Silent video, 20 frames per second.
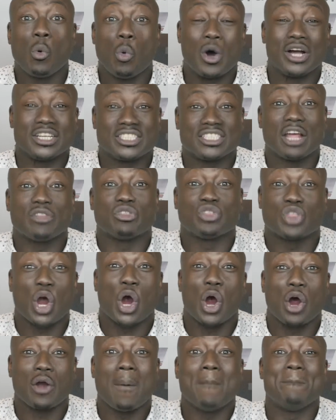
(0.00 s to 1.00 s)
was the
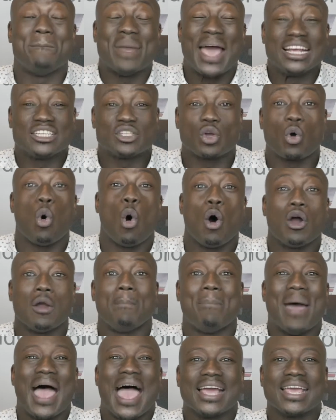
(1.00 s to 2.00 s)
third best
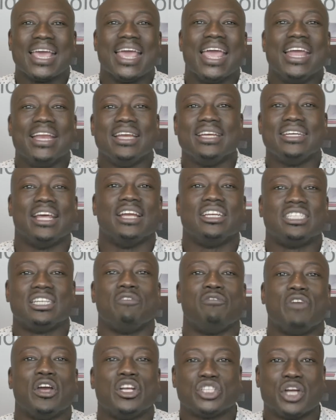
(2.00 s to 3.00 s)
quarterback in the
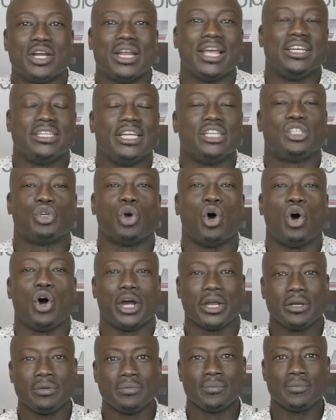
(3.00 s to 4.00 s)
division in
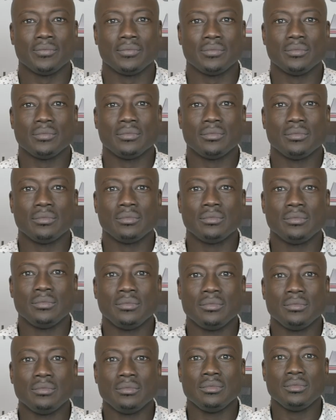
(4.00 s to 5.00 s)
Detroit.
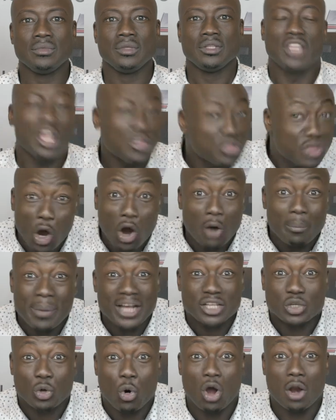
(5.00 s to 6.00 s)
The third
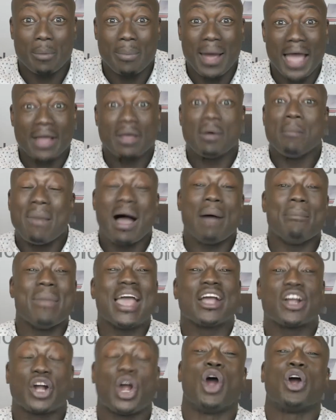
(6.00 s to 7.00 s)
best quarterback. My
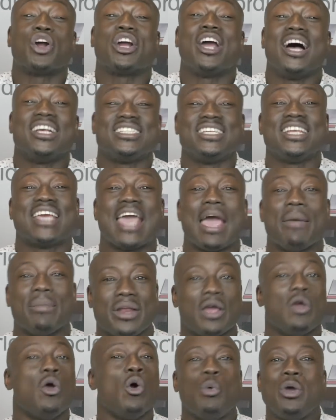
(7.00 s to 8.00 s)
man Kirk Cousins came in
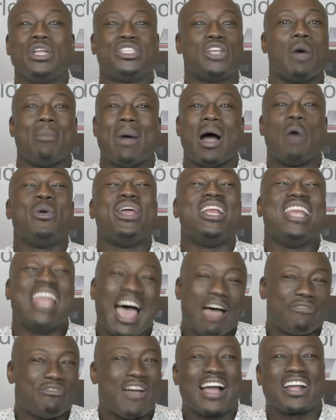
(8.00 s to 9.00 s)
there. We talk about, we
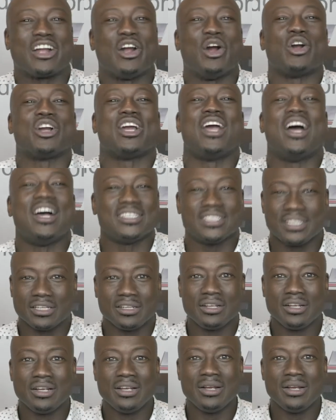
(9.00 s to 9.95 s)
laugh at Kirk Cousins.